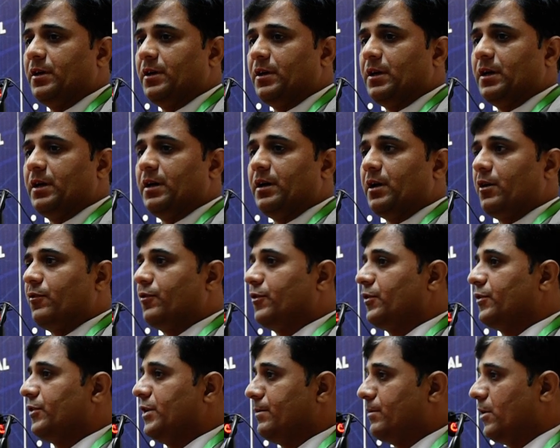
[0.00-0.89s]
of
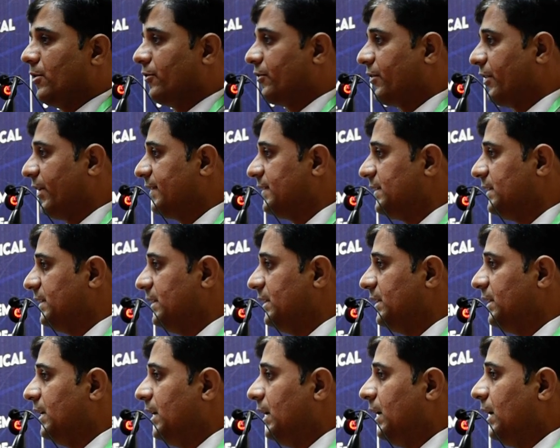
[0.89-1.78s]
a
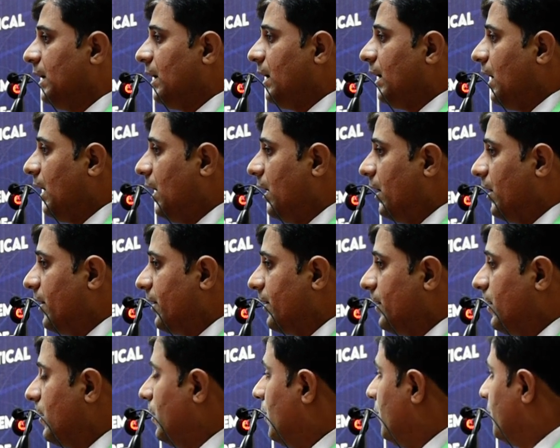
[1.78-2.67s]
democracy
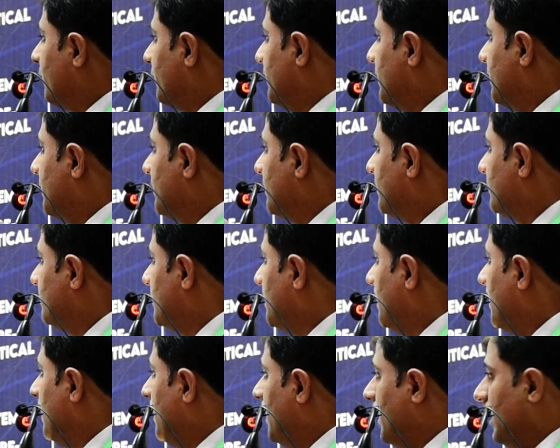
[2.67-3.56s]
are of the
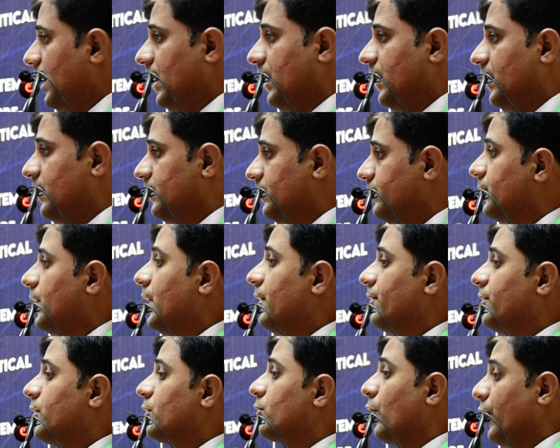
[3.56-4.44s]

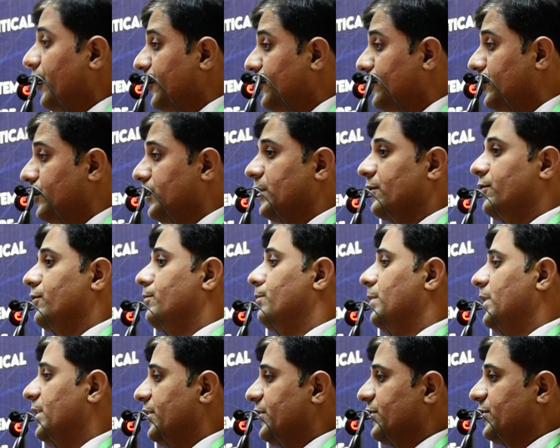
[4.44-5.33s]
question of
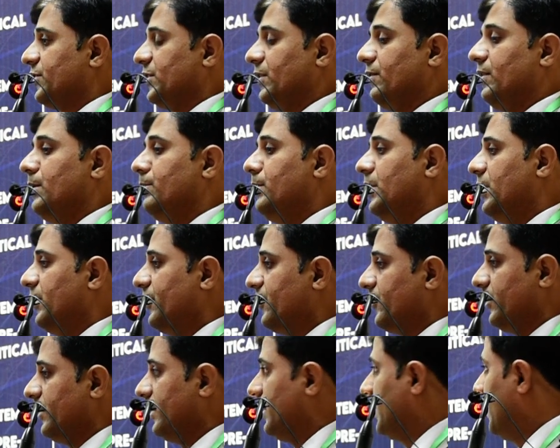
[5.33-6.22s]
civil
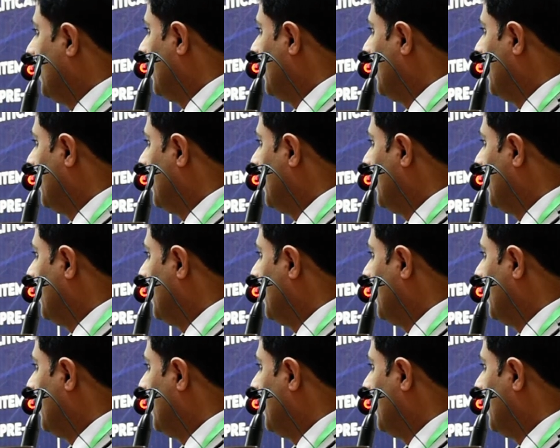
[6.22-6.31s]
military